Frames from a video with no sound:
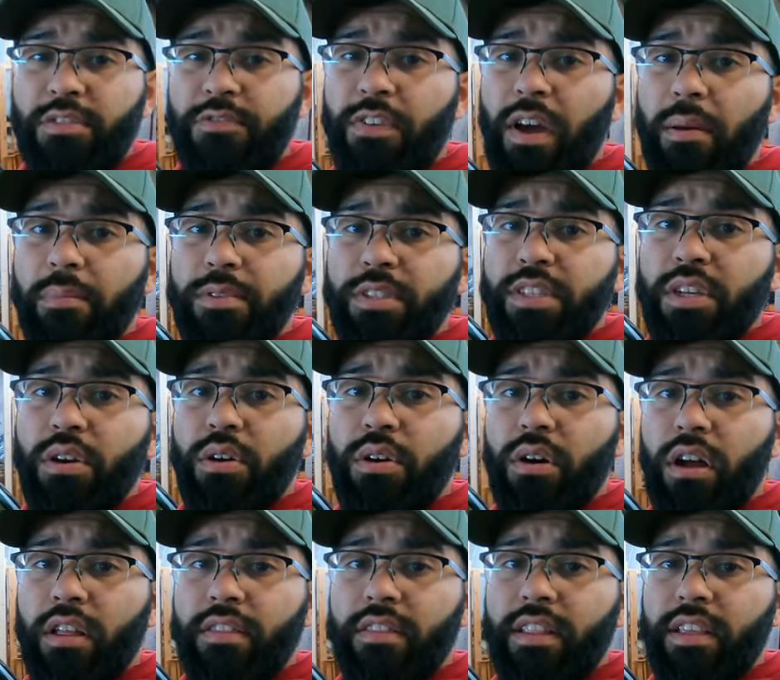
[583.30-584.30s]

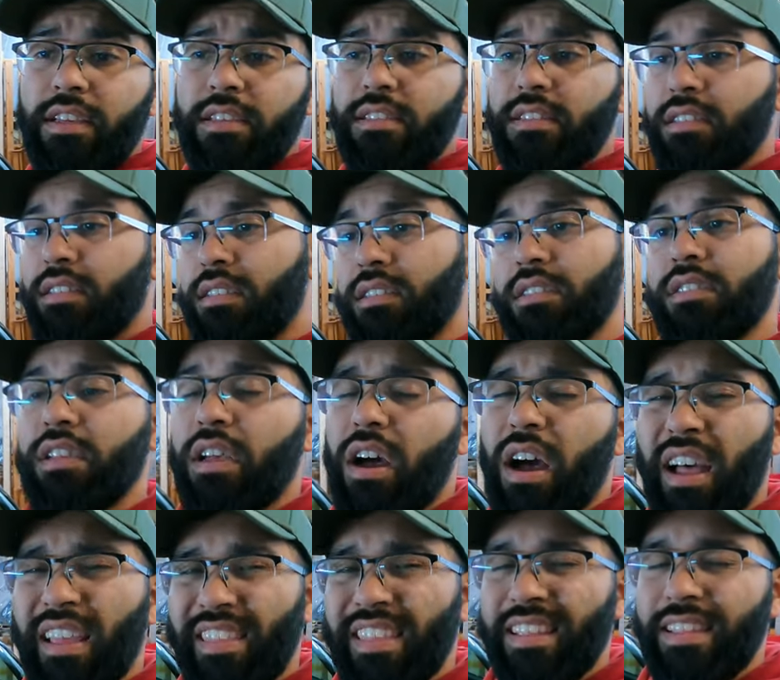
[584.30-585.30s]
Fabsil on this,
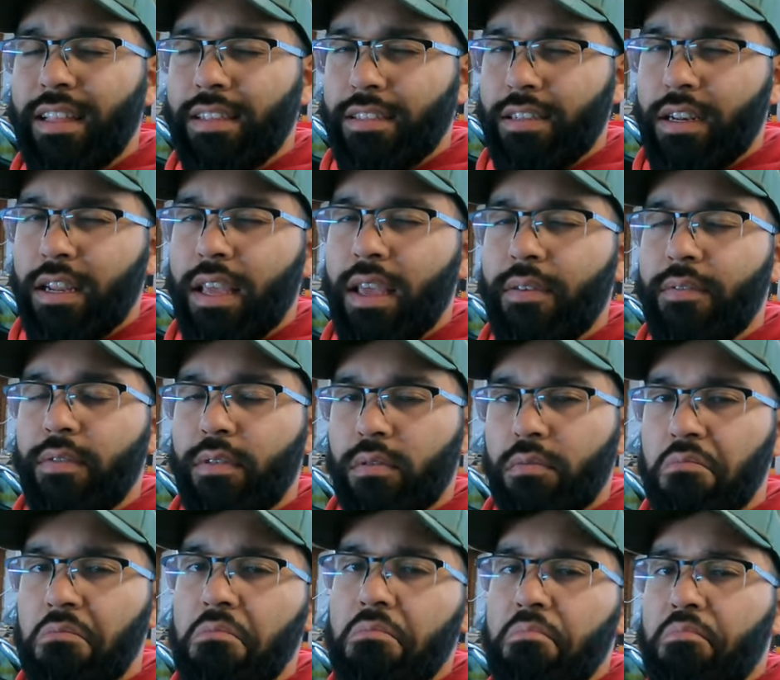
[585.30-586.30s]
so I think that's going to give
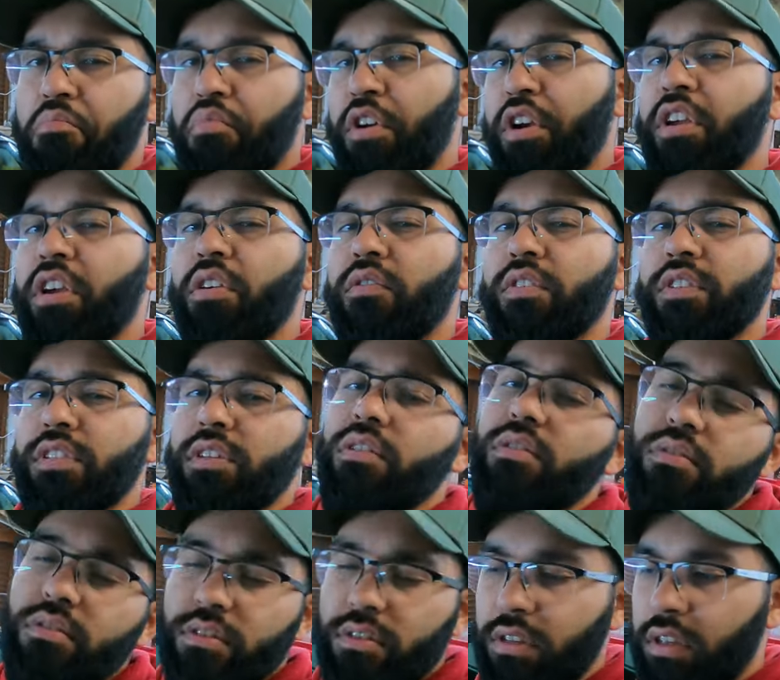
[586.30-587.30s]
pretty good
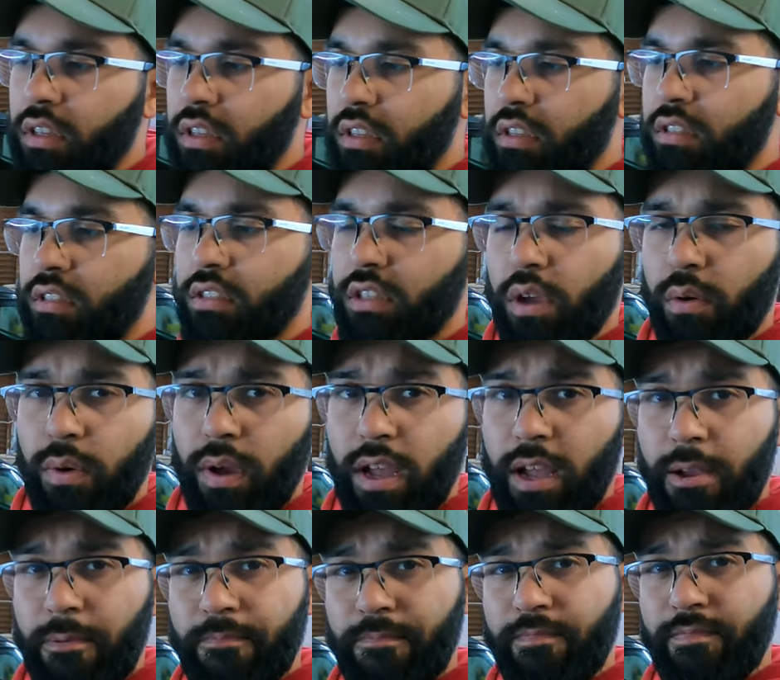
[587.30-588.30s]
results. So
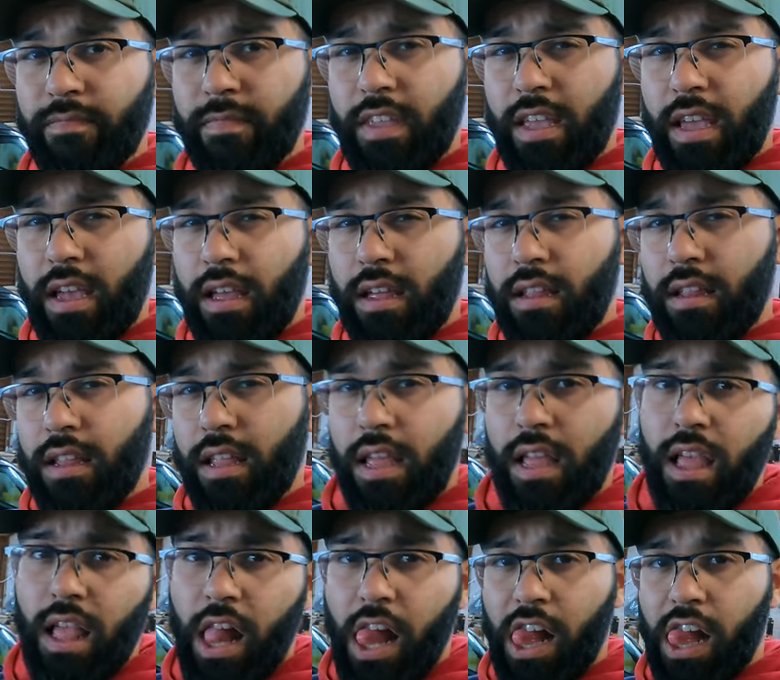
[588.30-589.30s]
yeah,
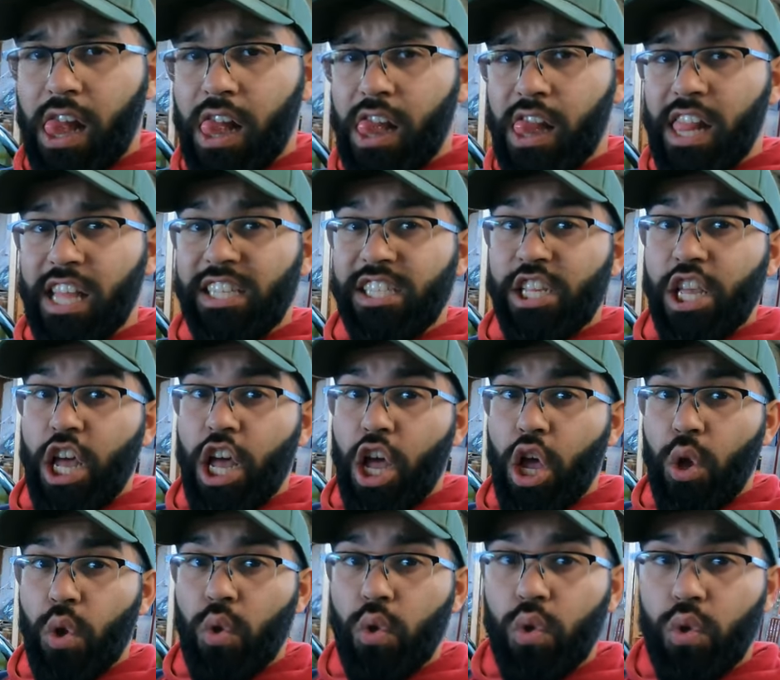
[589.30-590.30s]
let's
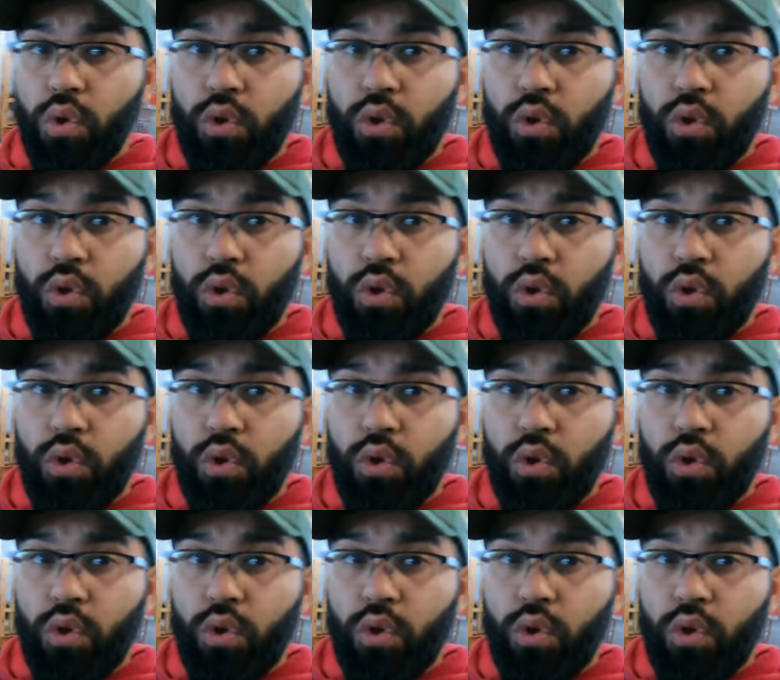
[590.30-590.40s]
go.